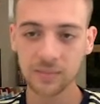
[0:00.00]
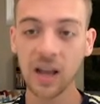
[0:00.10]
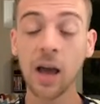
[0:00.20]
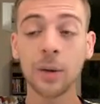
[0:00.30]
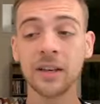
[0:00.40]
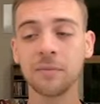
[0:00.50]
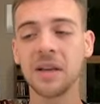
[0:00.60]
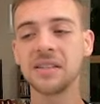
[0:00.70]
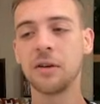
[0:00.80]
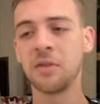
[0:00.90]
I would give
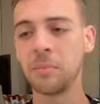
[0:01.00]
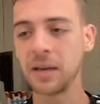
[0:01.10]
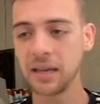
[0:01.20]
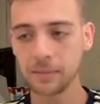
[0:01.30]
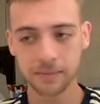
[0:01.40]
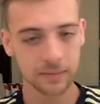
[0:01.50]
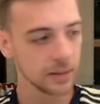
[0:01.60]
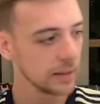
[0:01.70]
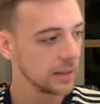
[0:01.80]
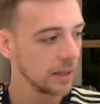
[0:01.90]
myself a B.
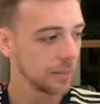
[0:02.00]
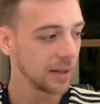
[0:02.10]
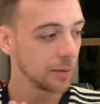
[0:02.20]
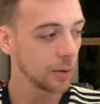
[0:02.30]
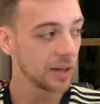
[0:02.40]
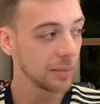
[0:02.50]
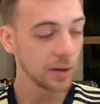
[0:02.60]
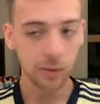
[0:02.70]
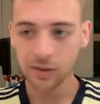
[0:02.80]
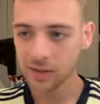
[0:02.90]
But then let me
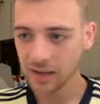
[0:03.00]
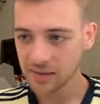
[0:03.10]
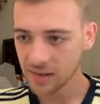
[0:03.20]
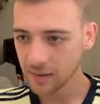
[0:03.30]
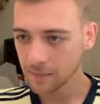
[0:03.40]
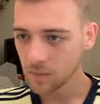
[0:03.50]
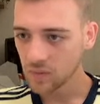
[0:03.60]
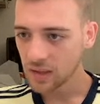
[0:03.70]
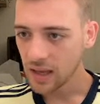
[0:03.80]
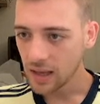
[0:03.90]
know what you guys think.
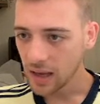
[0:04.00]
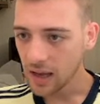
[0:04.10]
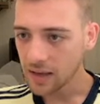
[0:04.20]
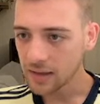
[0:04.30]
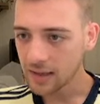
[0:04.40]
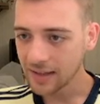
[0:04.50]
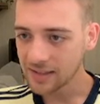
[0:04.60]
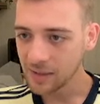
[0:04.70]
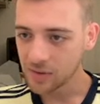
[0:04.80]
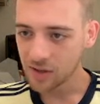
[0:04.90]
The next
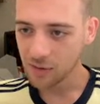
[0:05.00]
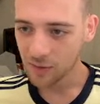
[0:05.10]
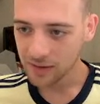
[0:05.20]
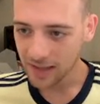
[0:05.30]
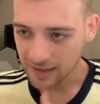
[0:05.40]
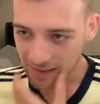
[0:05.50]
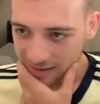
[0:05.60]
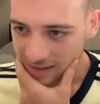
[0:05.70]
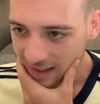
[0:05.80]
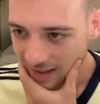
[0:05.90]
team so far on the head,
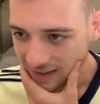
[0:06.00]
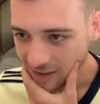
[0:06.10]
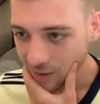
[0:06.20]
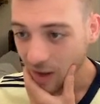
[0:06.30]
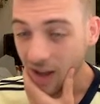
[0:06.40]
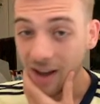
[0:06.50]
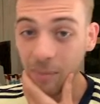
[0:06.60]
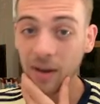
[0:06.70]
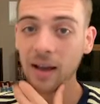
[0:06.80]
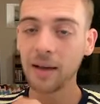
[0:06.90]
let's think. So
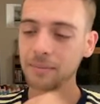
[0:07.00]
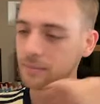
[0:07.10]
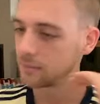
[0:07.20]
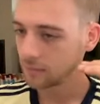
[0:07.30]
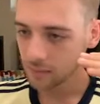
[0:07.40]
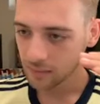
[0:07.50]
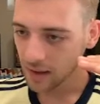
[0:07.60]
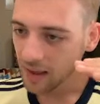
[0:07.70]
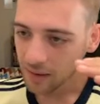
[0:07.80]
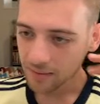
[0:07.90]
Herbert,
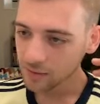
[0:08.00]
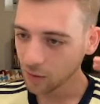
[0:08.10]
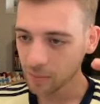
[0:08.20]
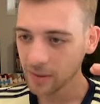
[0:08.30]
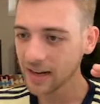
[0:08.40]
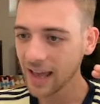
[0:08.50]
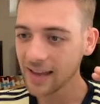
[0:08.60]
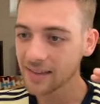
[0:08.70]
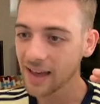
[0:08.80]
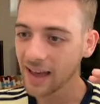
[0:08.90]
got to be an
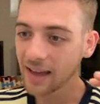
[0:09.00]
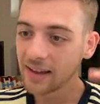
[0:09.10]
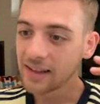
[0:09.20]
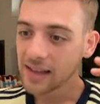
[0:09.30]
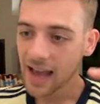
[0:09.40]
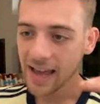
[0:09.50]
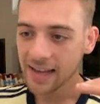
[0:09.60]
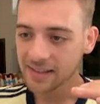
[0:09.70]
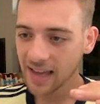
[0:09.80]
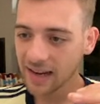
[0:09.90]
A there.
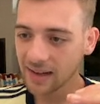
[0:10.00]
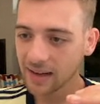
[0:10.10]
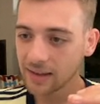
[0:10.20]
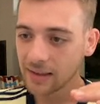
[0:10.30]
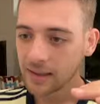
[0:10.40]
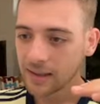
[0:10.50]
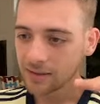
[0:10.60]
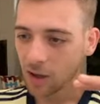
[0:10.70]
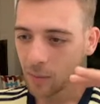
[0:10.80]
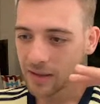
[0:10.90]
A Taylor.
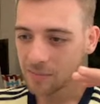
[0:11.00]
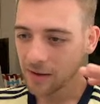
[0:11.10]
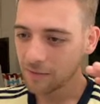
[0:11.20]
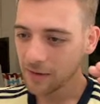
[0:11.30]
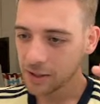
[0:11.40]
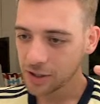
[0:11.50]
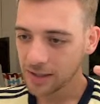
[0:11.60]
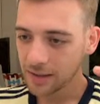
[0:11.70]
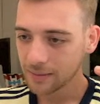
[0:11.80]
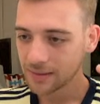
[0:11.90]
Dobbins, bit
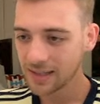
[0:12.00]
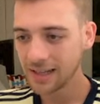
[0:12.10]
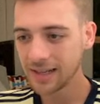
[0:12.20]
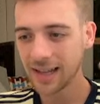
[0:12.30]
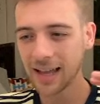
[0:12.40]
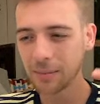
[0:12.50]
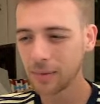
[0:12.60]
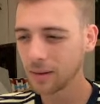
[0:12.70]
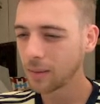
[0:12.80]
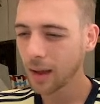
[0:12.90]
fishy. CeeDee
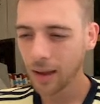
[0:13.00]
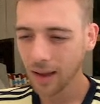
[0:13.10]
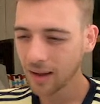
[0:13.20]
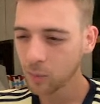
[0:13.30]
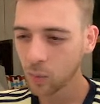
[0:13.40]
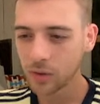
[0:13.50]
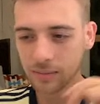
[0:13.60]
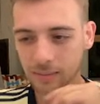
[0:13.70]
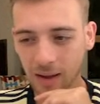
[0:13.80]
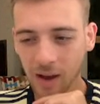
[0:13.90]
Lamb, I
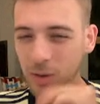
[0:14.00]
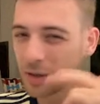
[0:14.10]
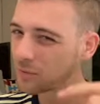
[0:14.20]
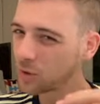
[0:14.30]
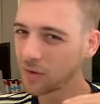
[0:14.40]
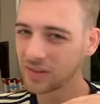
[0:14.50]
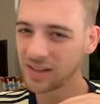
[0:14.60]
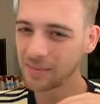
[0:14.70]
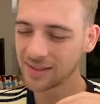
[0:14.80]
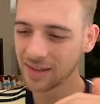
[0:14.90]
wouldn't have drafted
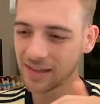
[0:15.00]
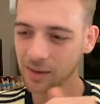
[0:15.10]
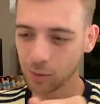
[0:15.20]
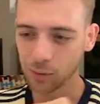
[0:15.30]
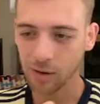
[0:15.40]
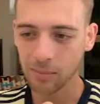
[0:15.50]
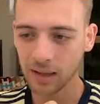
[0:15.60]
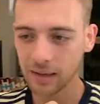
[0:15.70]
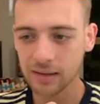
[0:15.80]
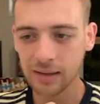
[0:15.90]
him because I think he'll crumble
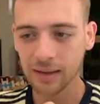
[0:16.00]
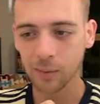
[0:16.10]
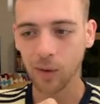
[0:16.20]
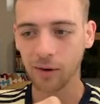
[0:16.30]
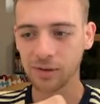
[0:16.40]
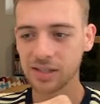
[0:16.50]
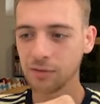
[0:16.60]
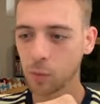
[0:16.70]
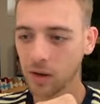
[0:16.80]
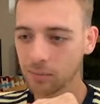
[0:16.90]
under the wide
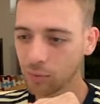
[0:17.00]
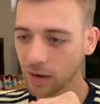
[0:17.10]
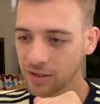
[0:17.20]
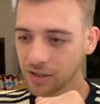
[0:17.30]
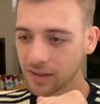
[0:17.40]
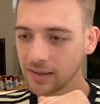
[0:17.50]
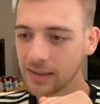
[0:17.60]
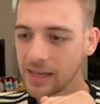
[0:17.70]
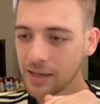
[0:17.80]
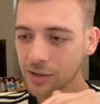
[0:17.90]
receiver 1 pressure.
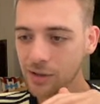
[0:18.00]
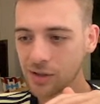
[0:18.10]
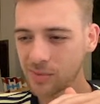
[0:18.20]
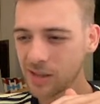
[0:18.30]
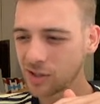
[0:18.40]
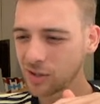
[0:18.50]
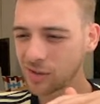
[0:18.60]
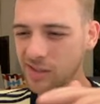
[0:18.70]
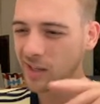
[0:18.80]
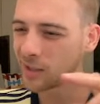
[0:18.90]
Juju
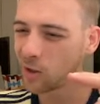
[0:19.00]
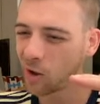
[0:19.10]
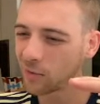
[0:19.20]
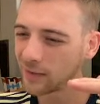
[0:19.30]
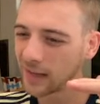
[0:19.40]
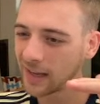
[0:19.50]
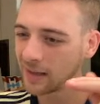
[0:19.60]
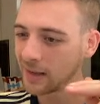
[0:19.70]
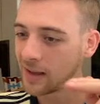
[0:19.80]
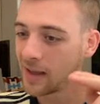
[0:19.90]
Smith-Schuster, not a
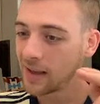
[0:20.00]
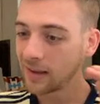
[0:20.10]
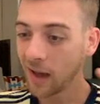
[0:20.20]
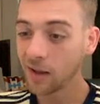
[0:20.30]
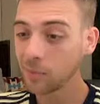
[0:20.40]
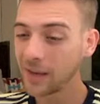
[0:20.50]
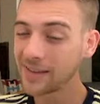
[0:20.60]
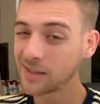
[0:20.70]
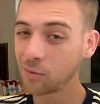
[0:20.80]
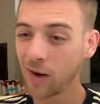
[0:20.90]
fan. Kyle
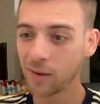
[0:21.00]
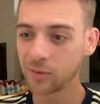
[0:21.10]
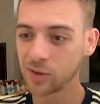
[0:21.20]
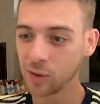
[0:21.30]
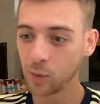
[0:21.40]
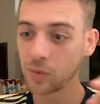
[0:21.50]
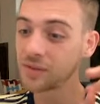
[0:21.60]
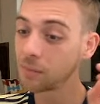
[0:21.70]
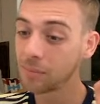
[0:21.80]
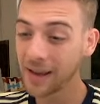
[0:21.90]
Pitts in round 2 was
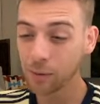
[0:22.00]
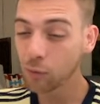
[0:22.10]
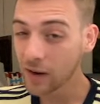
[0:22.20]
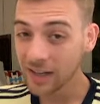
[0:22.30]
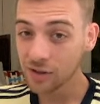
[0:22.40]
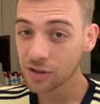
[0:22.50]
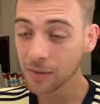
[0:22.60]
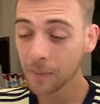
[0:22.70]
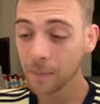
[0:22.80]
a big reach.